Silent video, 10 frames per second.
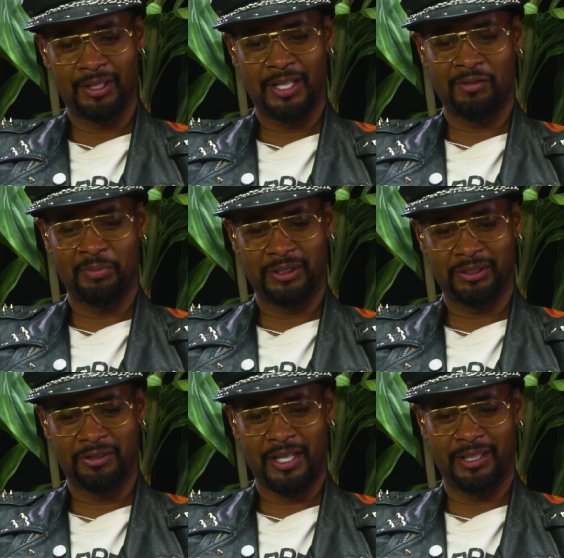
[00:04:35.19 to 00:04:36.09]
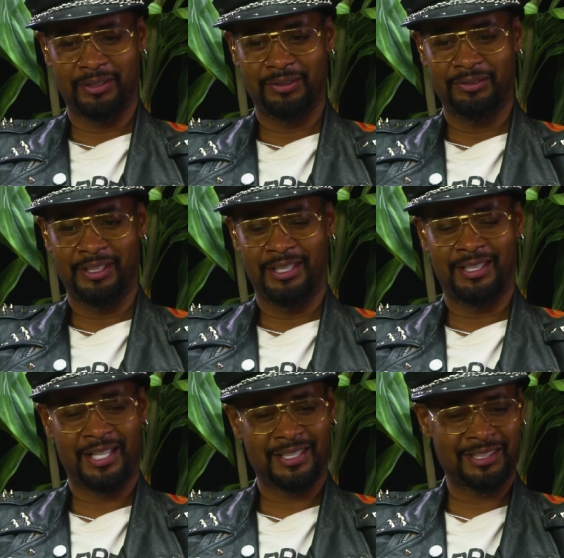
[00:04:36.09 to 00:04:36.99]
The government is great. We
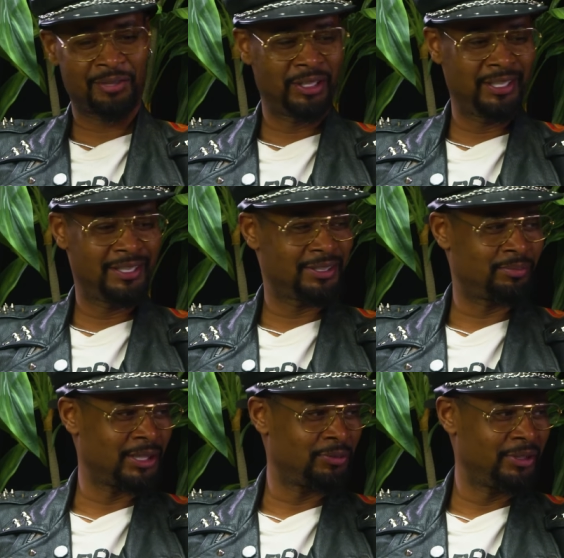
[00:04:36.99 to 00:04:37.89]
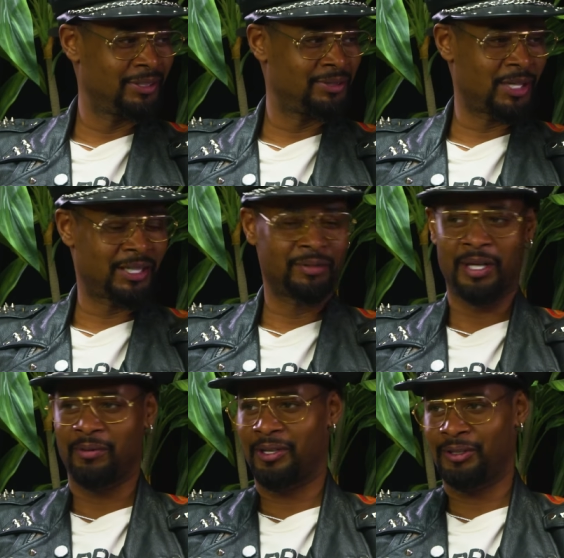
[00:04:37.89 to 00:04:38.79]
need, like I say, we need discipline. We need somebody to
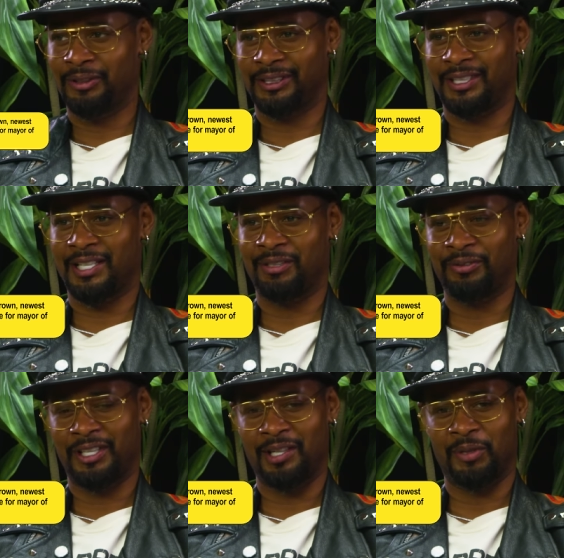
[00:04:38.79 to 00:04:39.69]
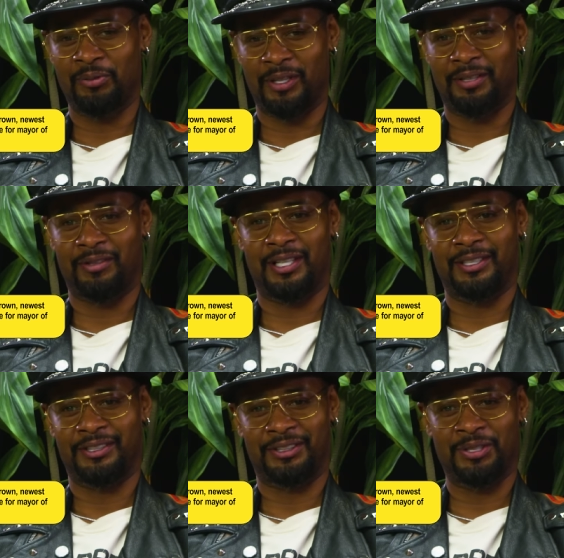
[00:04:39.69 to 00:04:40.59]
be able to hold us down. We can't be running
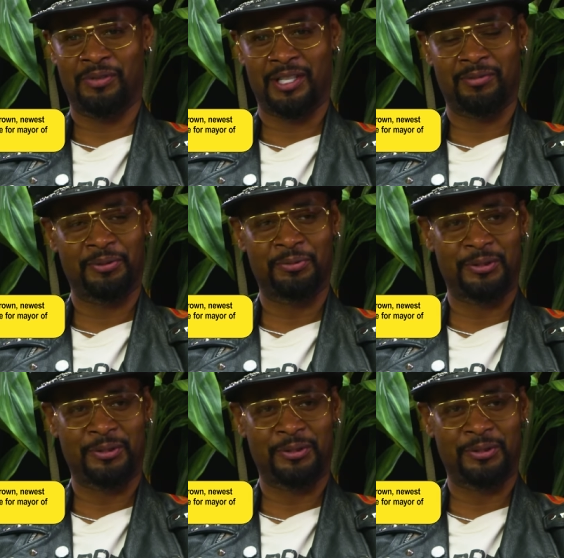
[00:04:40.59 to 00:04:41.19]
around here just doing whatever we